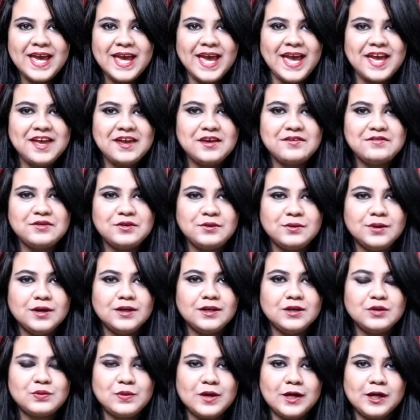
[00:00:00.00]
Hey
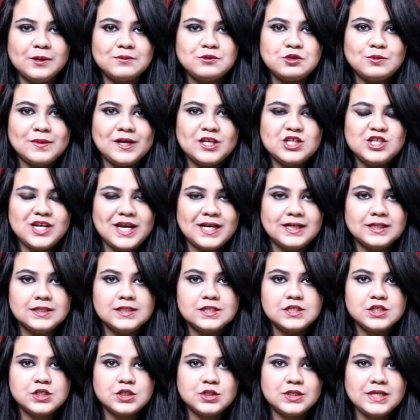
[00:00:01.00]
everyone, welcome to my
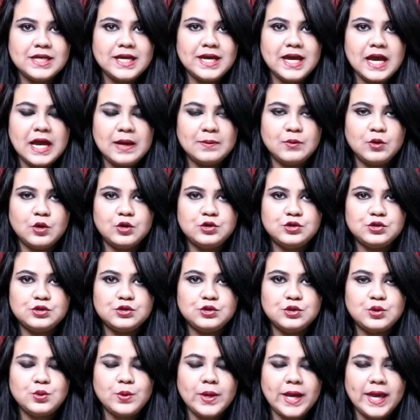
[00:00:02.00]
channel. So today I'm going to
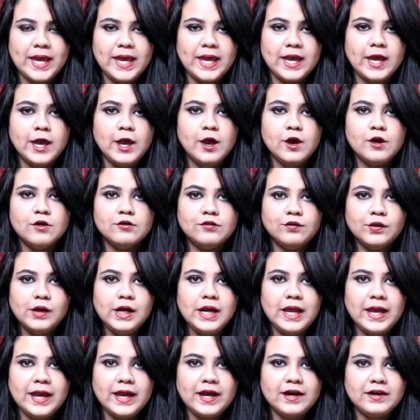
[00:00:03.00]
do a
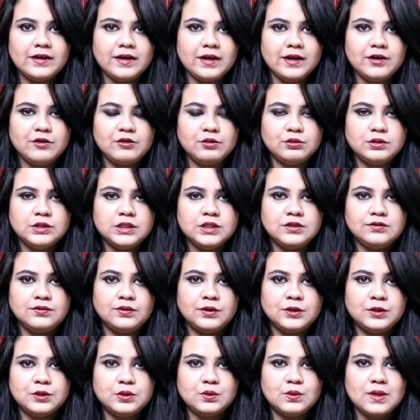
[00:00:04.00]
full hair care routine
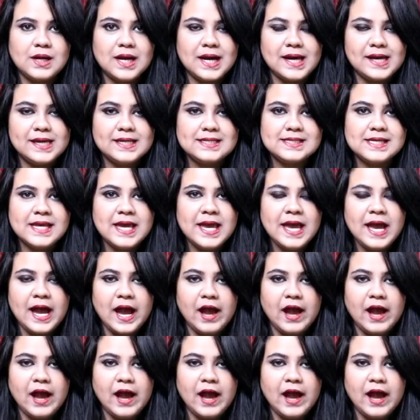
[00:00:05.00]
for you guys.